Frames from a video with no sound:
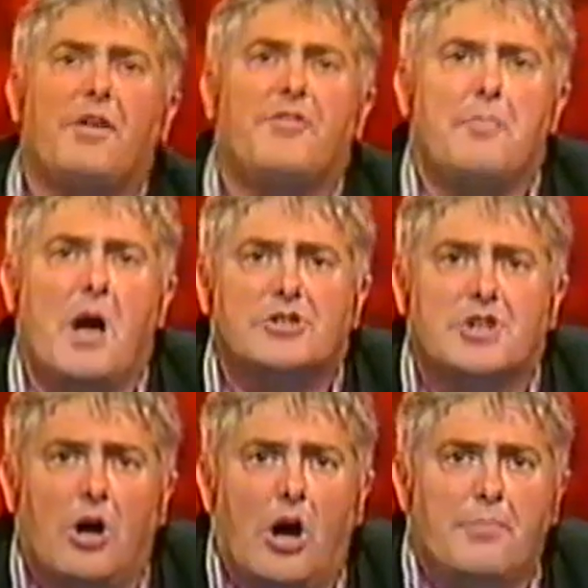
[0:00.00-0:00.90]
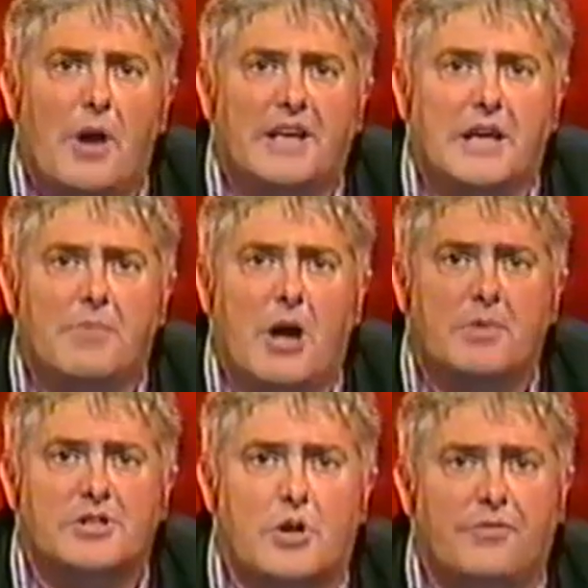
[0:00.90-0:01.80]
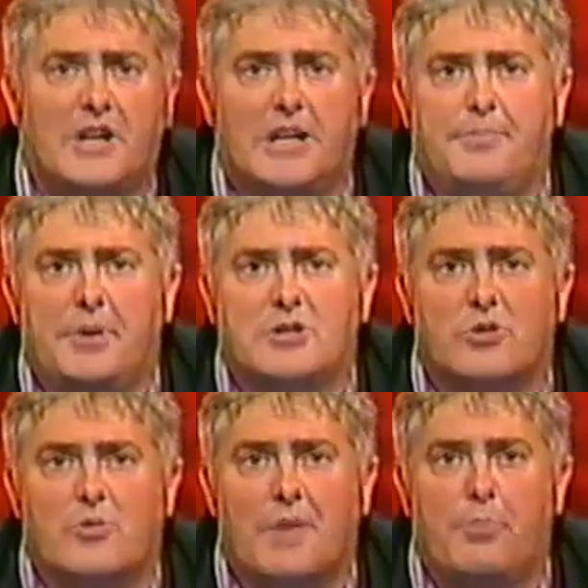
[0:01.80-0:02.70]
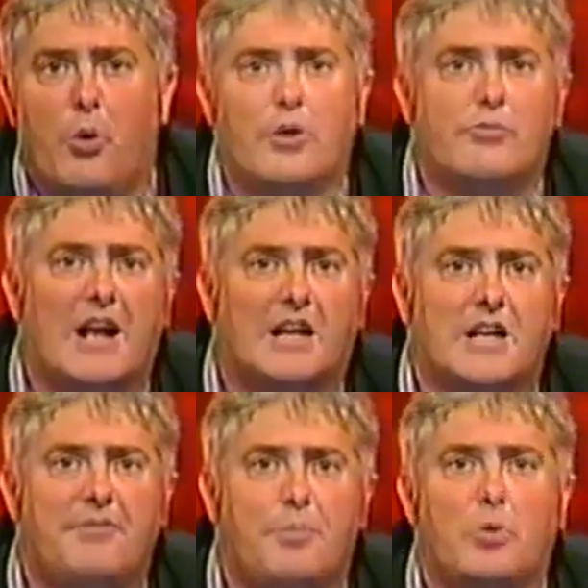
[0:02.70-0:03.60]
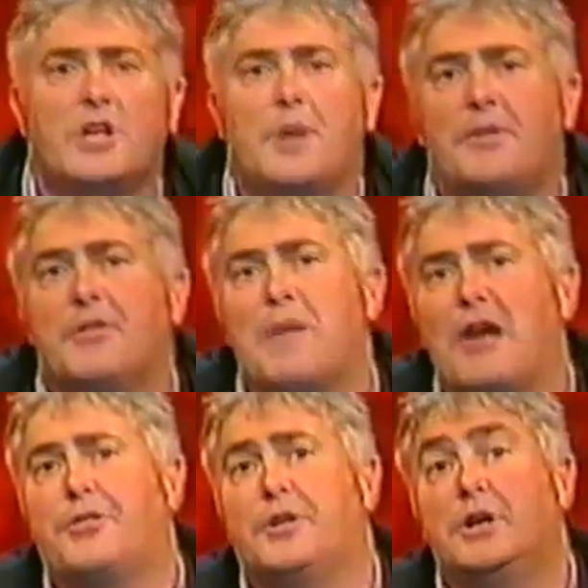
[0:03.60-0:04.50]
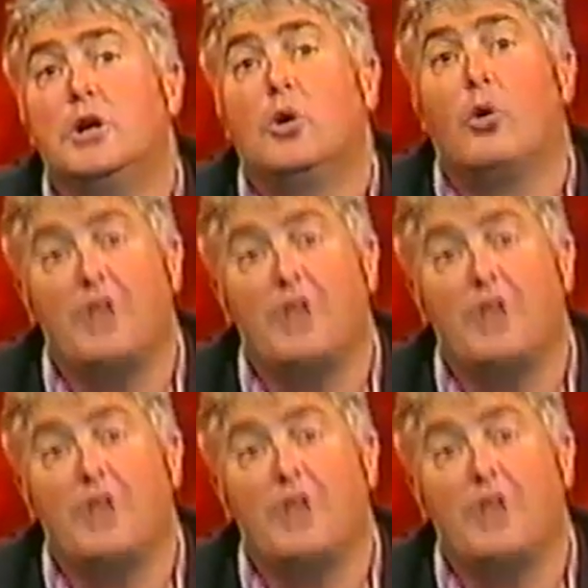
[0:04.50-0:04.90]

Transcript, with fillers: One of the most heartbreaking moments of the Olympics was when Paula Radcliffe pulled up in the marathon,